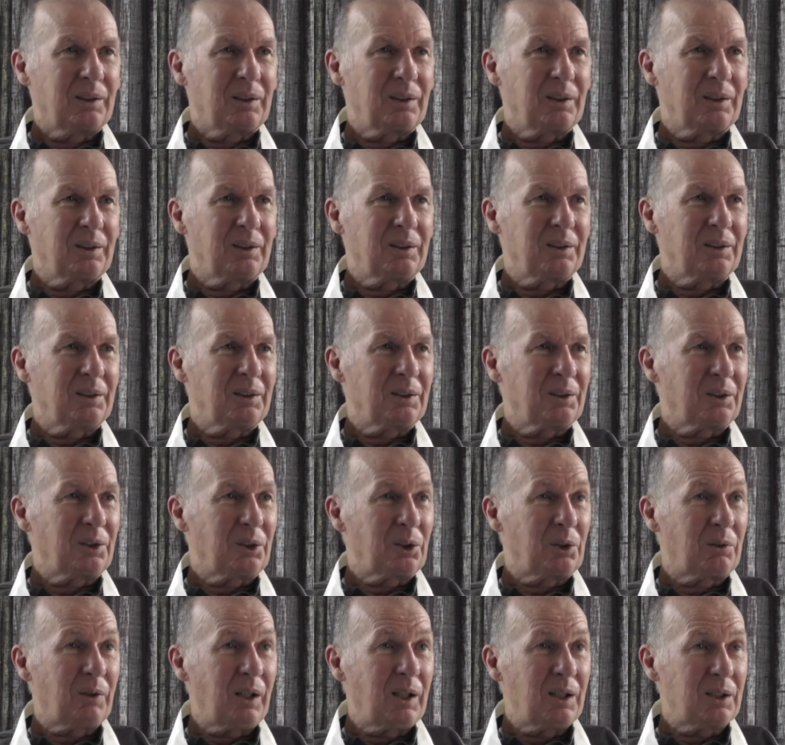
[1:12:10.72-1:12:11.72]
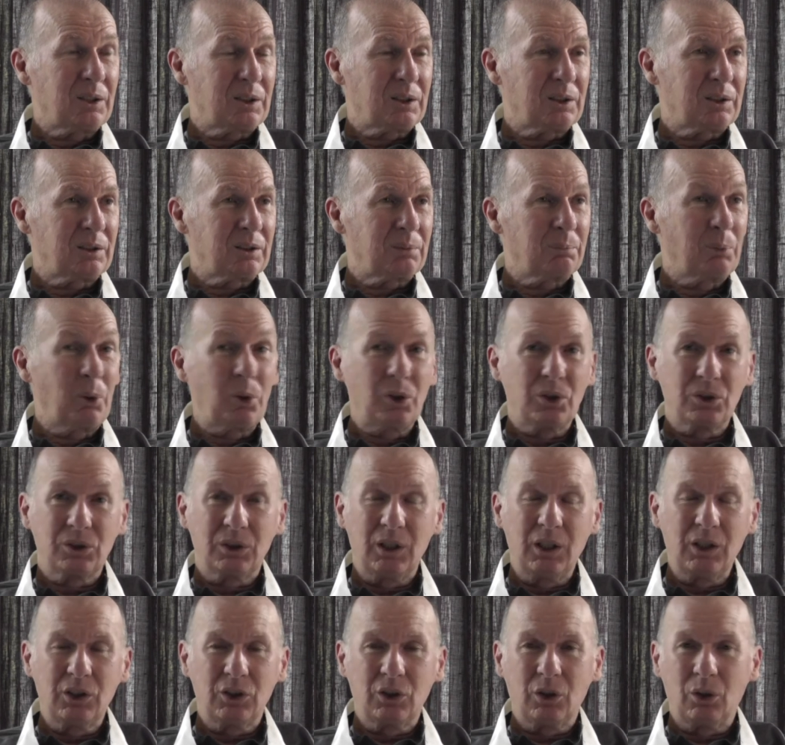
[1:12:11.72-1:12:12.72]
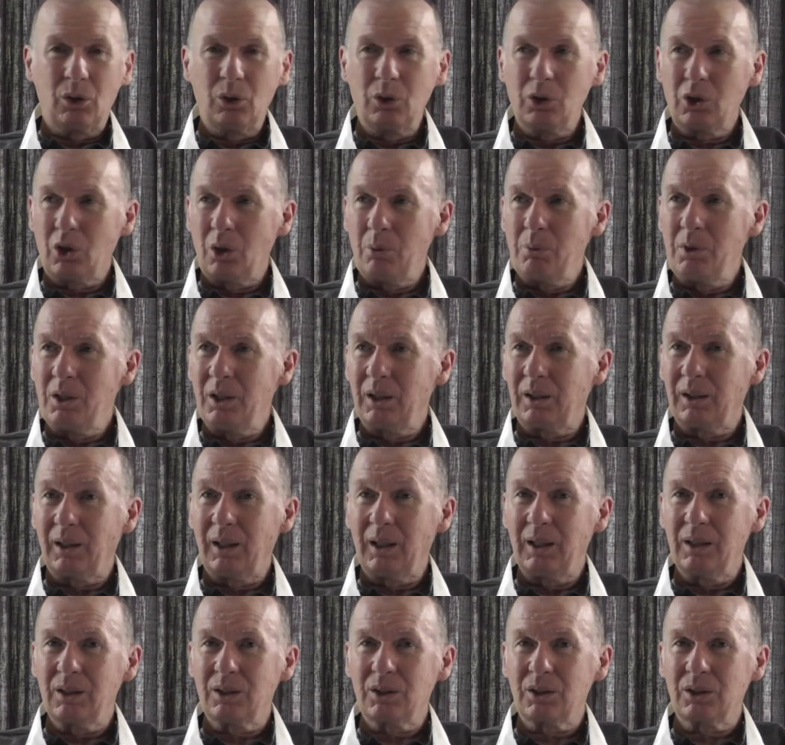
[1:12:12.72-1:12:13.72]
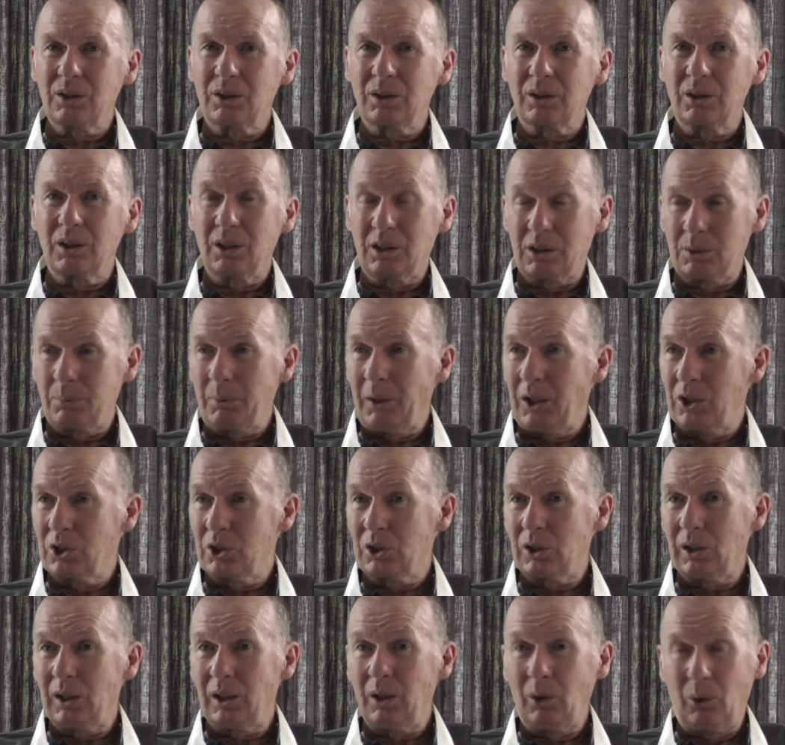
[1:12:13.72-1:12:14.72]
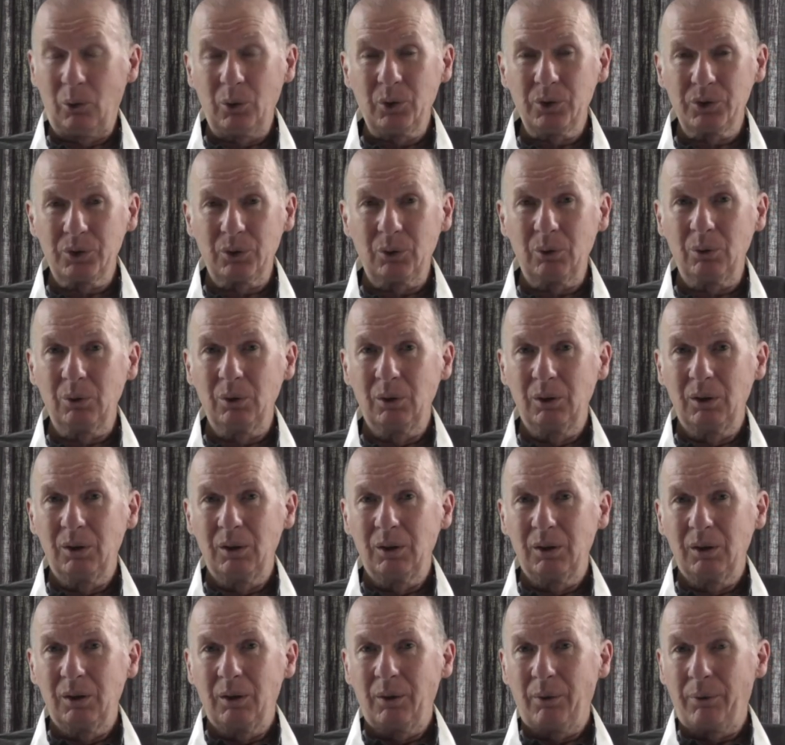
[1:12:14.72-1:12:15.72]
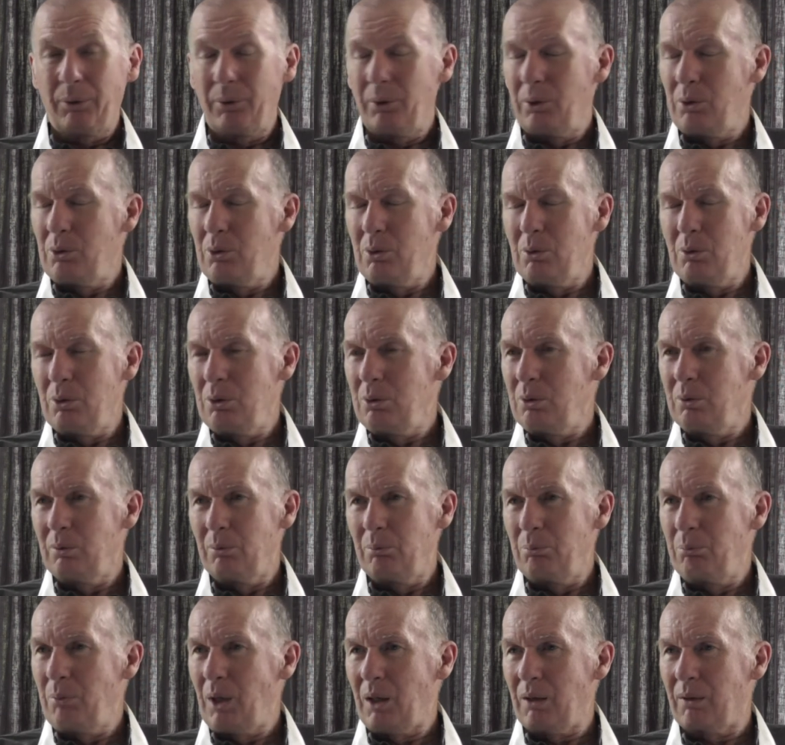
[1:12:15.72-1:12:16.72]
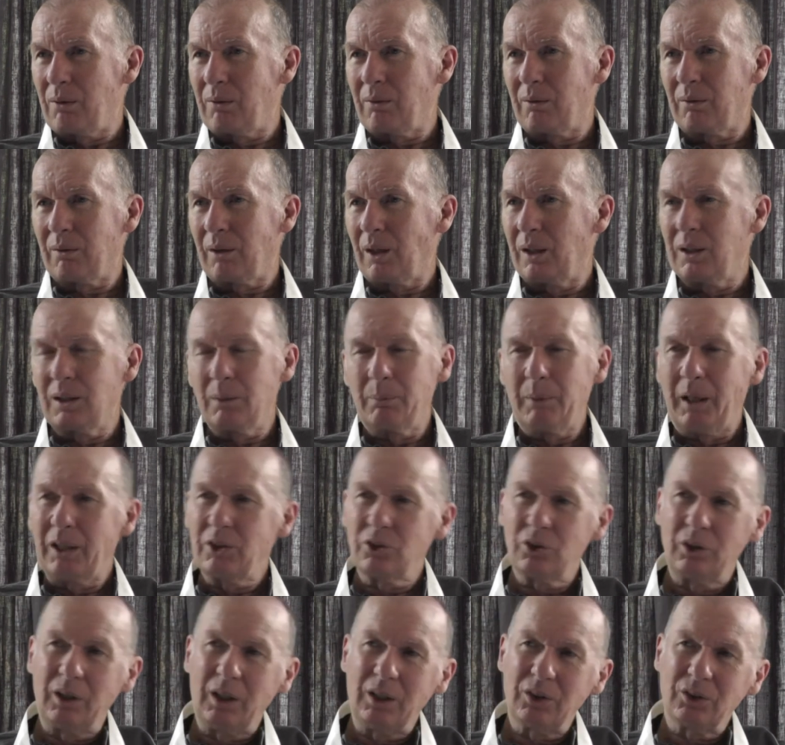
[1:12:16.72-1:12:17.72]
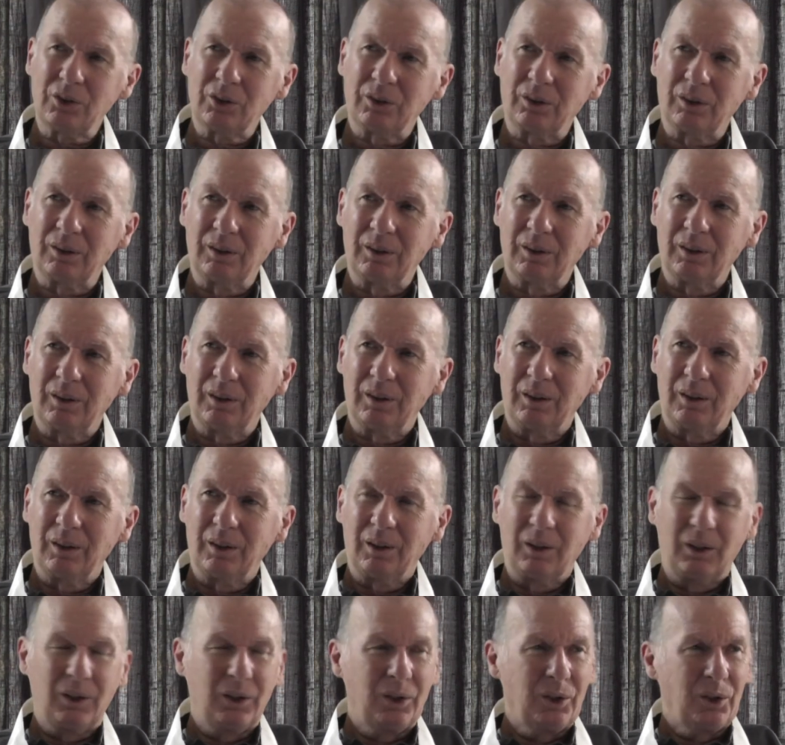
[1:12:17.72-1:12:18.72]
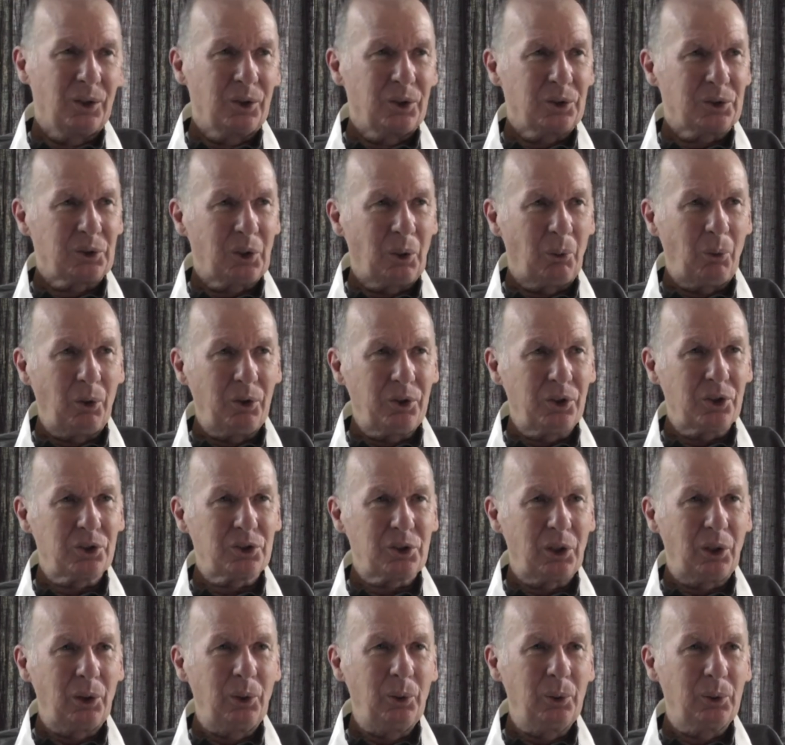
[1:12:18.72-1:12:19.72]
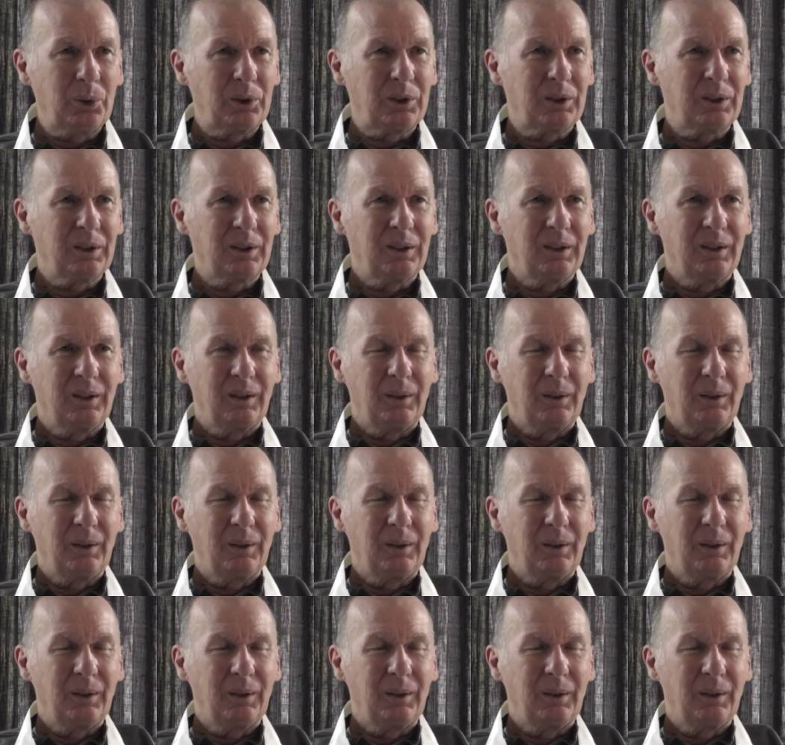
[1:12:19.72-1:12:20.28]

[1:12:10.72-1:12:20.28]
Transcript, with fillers: uh, the great Buddhist teacher who communicates especially also through myth and imagination. So I want us to look